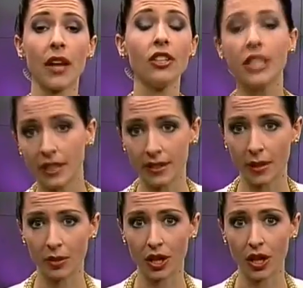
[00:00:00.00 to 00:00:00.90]
energy
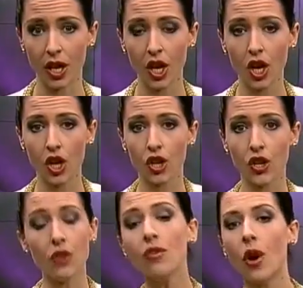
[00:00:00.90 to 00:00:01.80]
consumption,
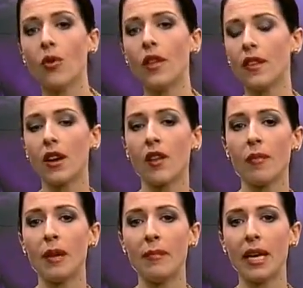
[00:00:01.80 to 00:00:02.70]
you know that the
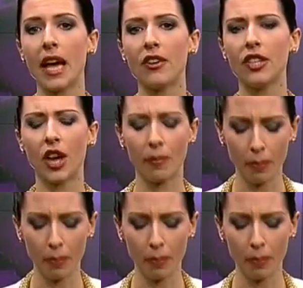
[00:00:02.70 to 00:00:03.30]
government and big energy are